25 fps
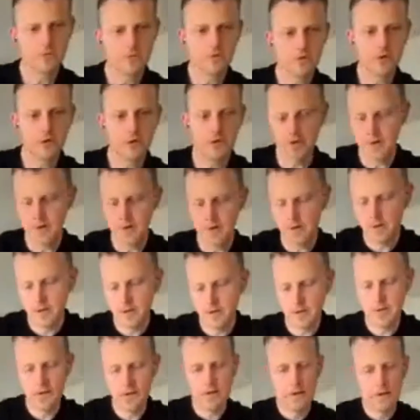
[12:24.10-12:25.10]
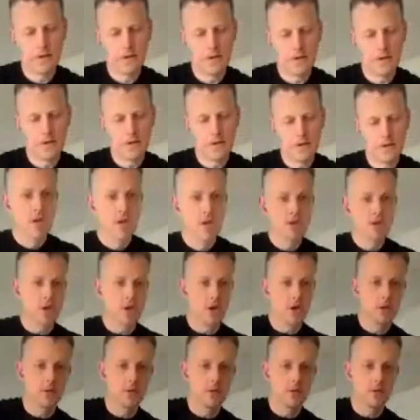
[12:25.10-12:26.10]
Good.
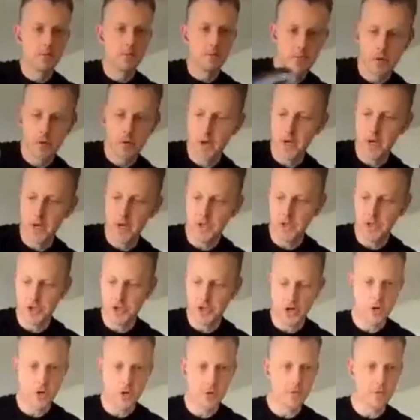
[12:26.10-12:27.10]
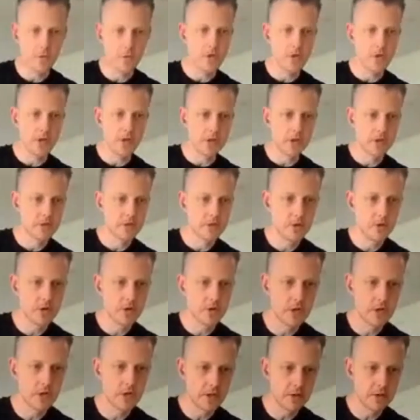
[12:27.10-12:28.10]
So I need to show you a few things.
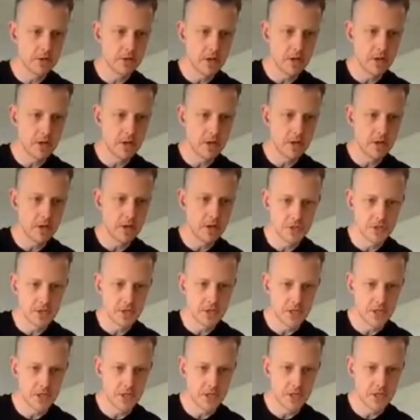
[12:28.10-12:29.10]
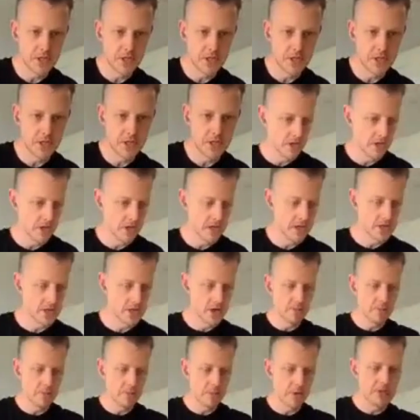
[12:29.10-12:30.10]
Firstly, everything stays nice and clean. The
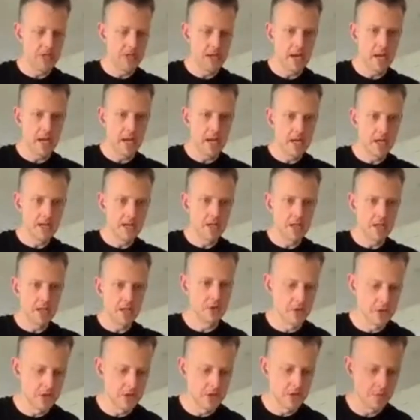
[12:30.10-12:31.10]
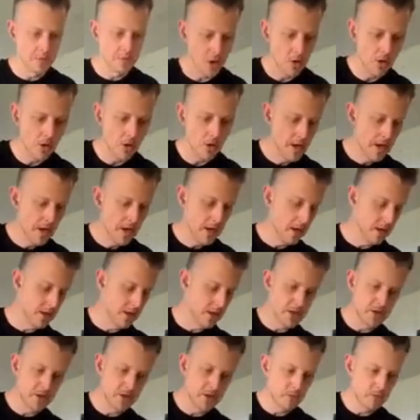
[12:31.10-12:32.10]
only place that honey is on this bowl.
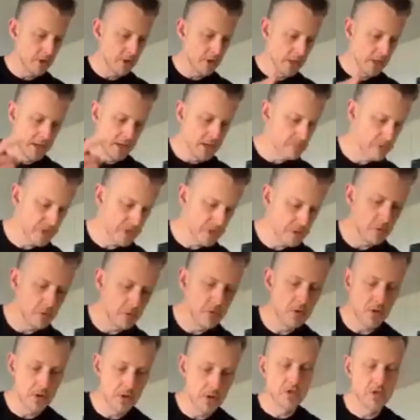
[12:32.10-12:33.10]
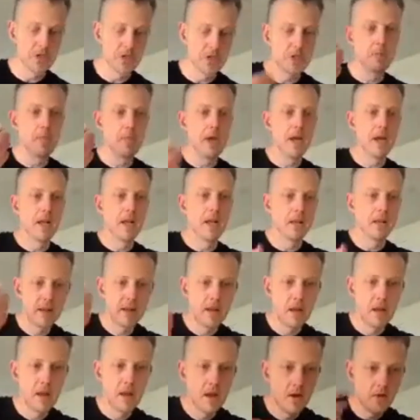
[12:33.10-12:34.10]
It doesn't really, oh, the smell.
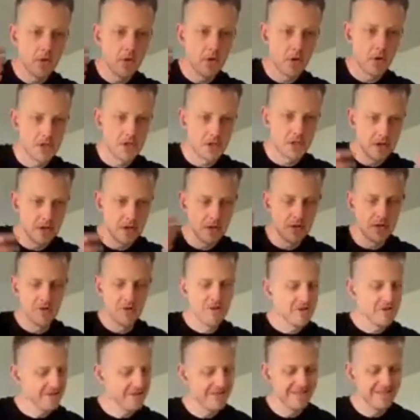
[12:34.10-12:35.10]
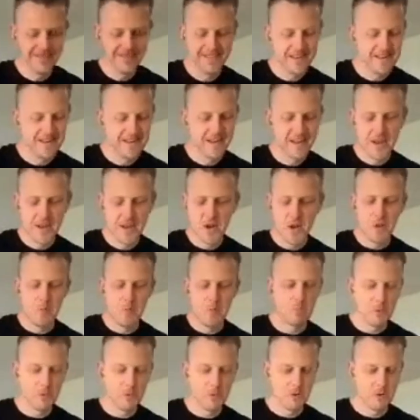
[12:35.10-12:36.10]
Got to tell, oh,
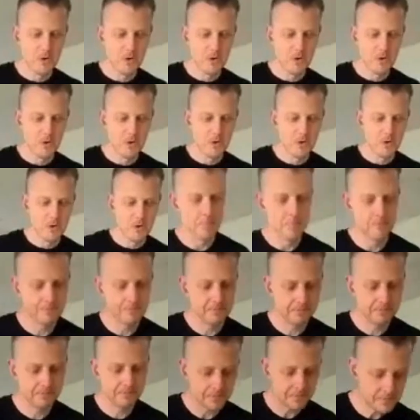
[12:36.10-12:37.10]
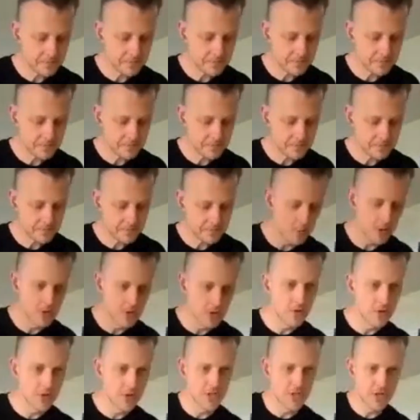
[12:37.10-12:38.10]
beautiful. What I want
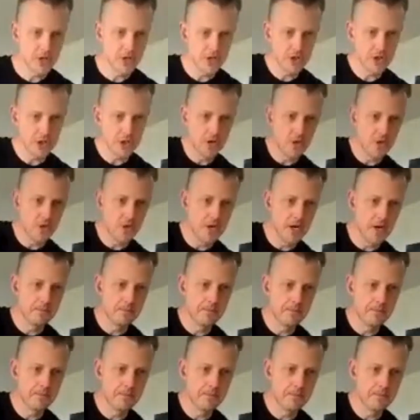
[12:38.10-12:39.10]
to do is now show you.